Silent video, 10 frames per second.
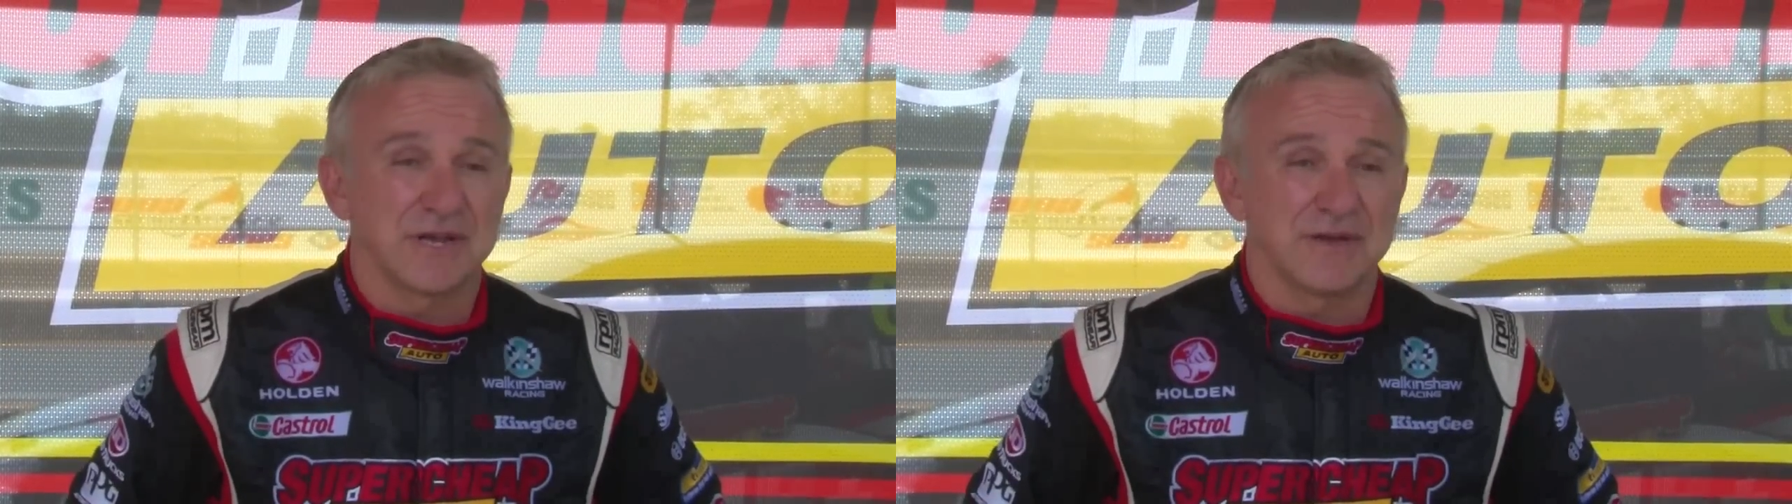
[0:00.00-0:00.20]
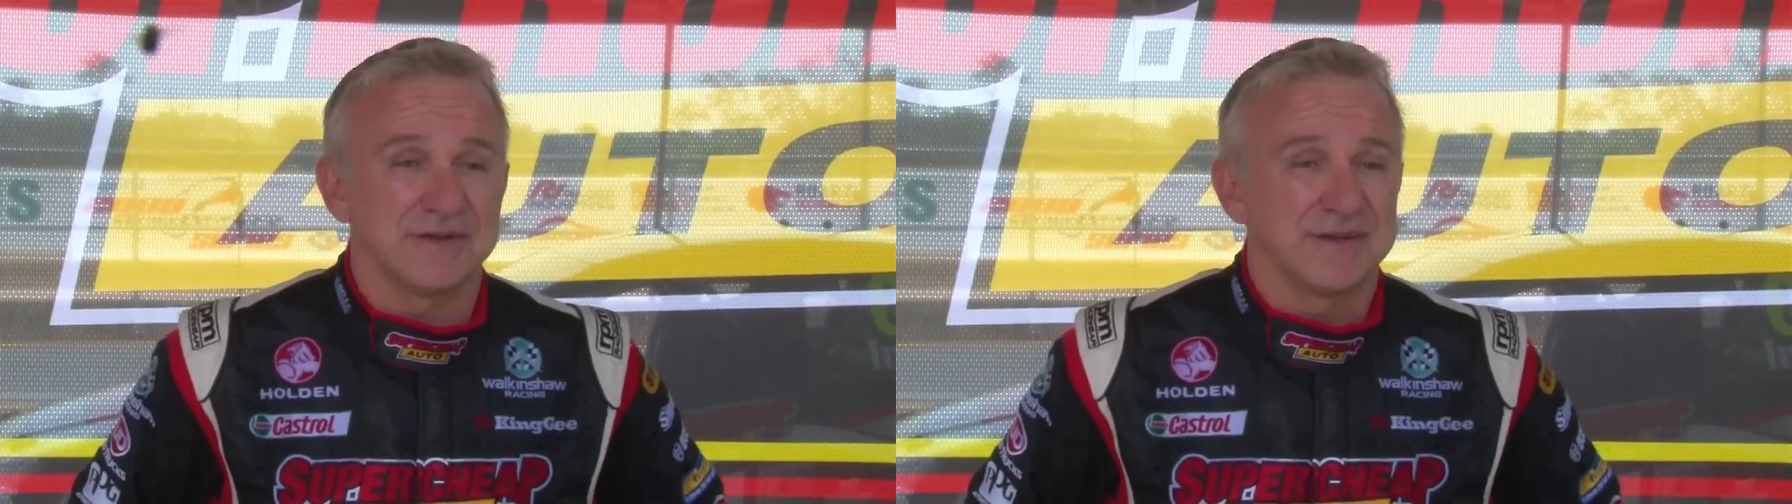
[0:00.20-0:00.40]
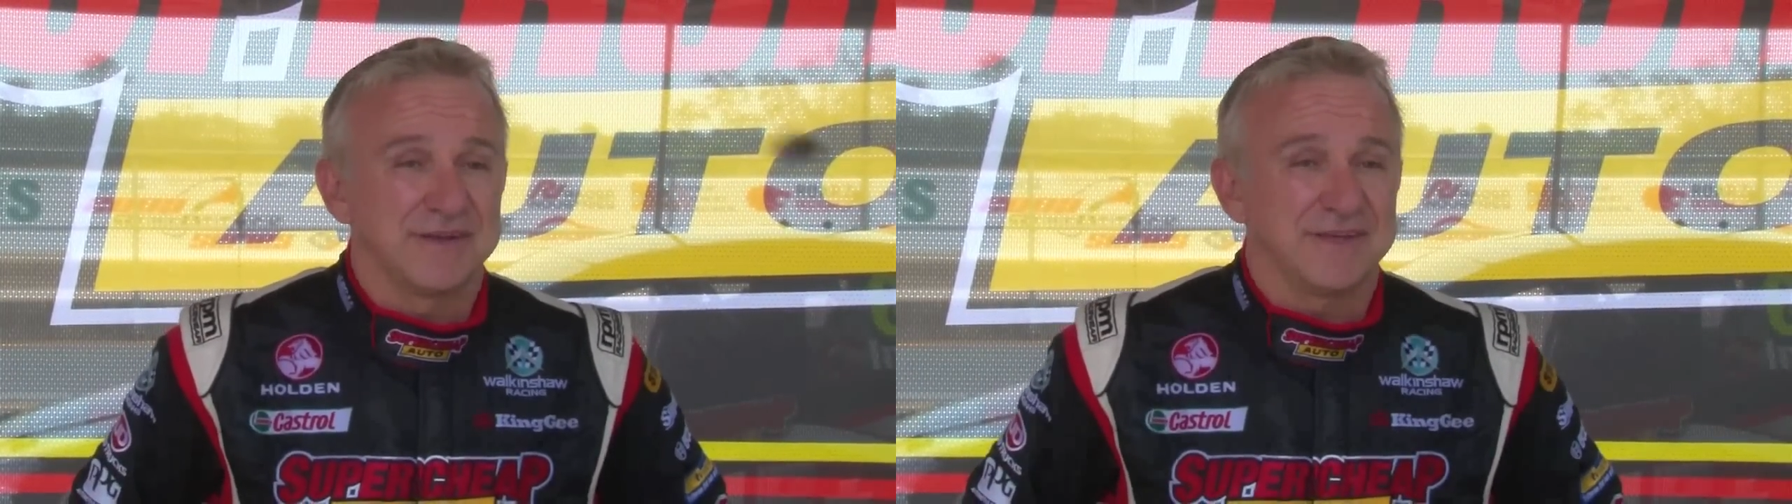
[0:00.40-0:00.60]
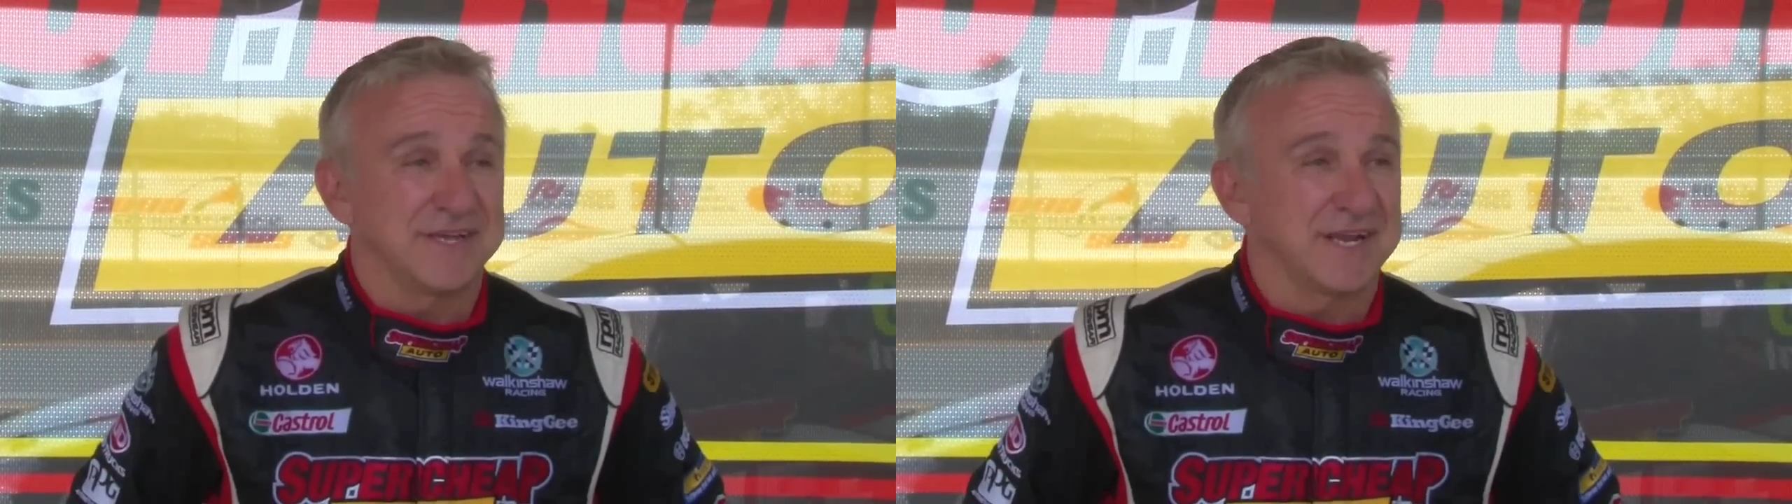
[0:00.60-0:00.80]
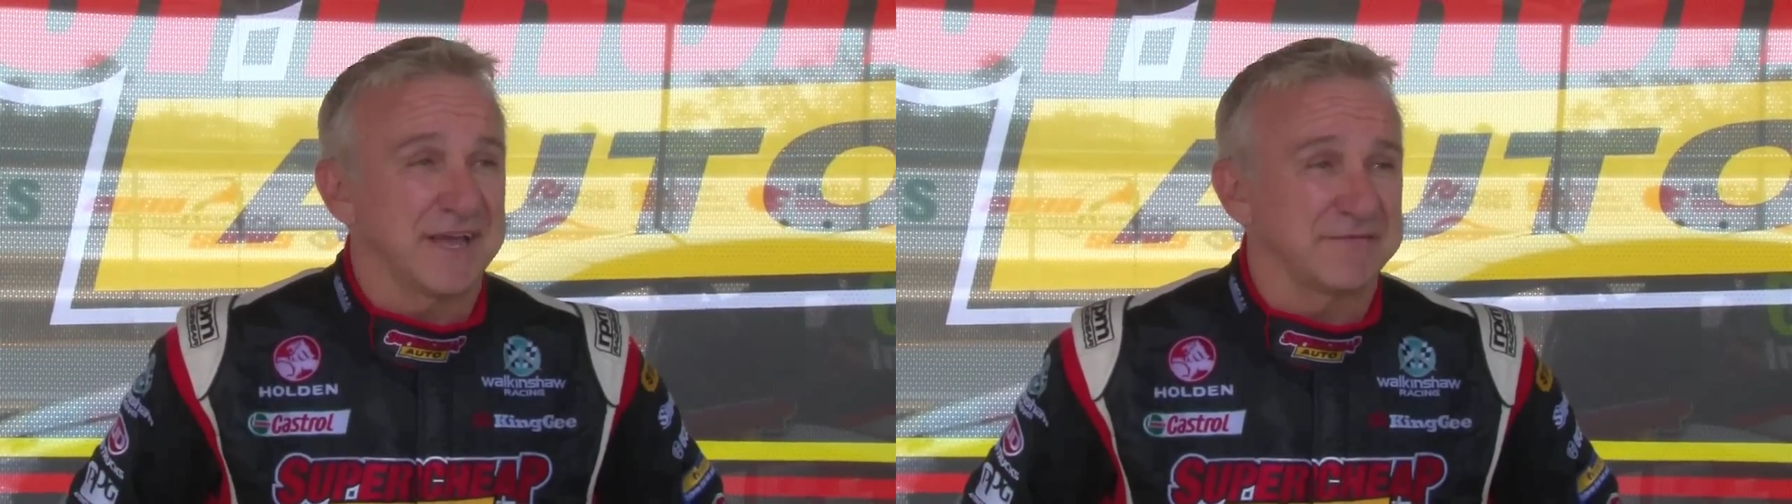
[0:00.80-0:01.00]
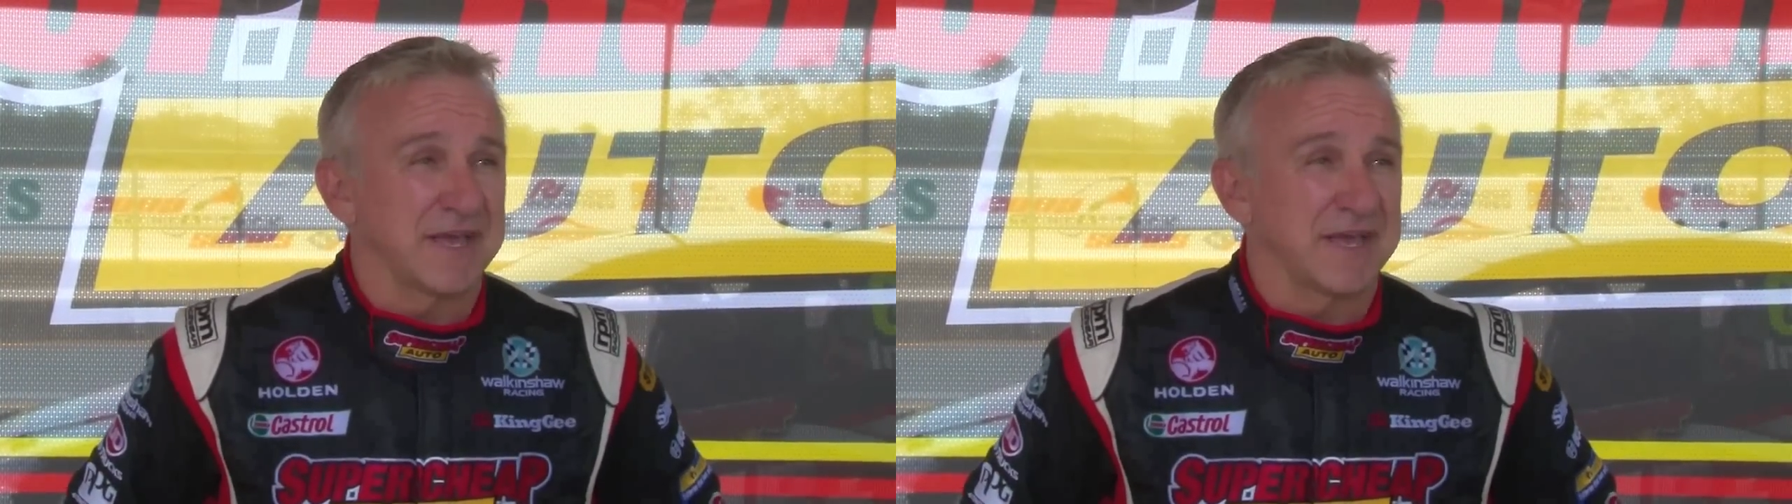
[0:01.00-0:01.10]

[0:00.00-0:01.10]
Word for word: So you're going to have